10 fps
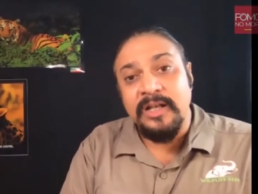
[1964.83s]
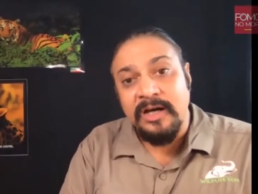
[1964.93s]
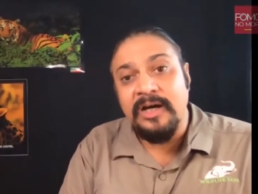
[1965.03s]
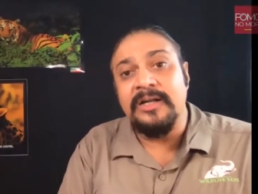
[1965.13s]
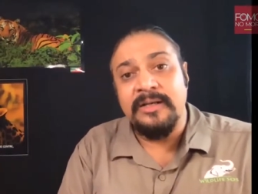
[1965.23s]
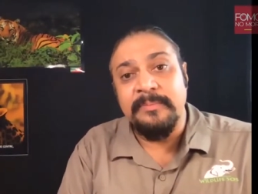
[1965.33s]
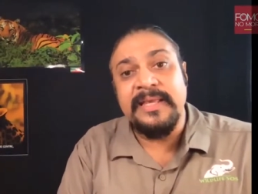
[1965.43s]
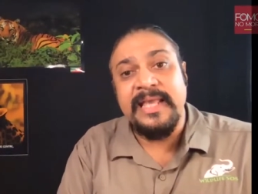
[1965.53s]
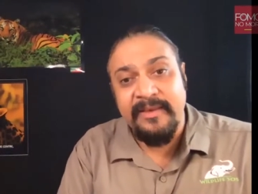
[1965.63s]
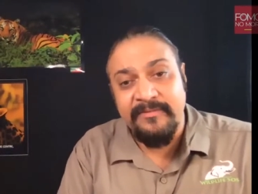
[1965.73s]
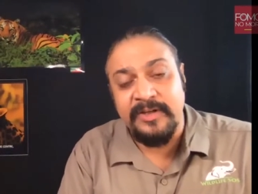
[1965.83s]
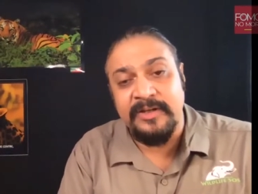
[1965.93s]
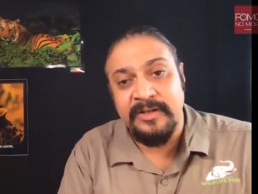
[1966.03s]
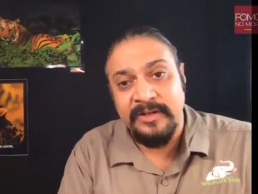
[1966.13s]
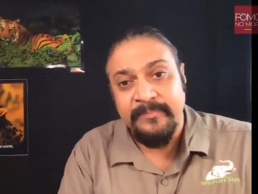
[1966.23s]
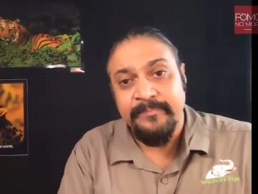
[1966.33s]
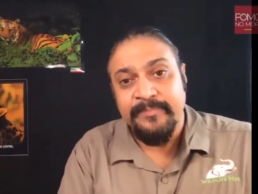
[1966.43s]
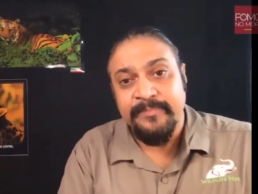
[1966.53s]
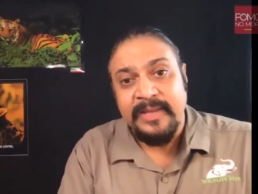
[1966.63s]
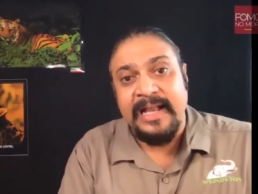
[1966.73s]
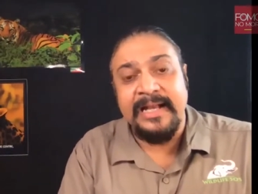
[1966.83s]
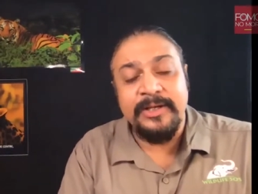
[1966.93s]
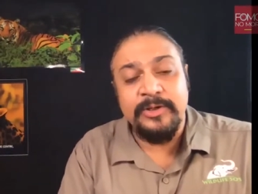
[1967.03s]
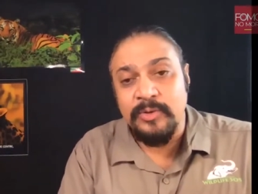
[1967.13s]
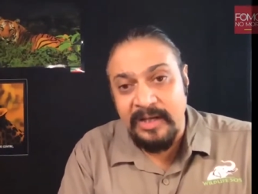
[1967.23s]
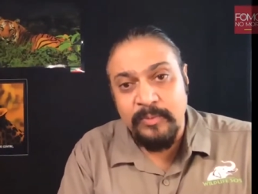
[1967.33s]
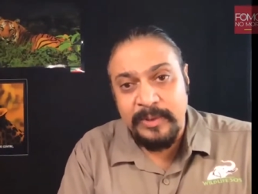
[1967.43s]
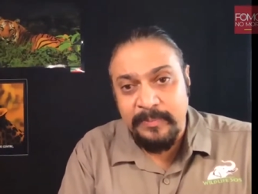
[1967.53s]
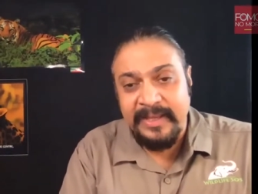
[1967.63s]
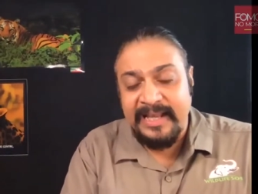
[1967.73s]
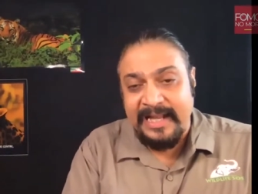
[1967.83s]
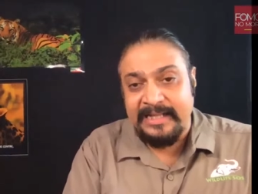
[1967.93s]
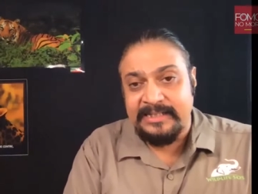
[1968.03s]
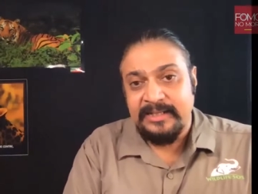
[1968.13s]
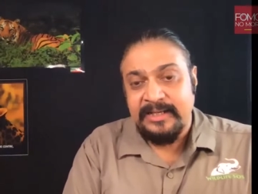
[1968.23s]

learn behavior and to live with big cats.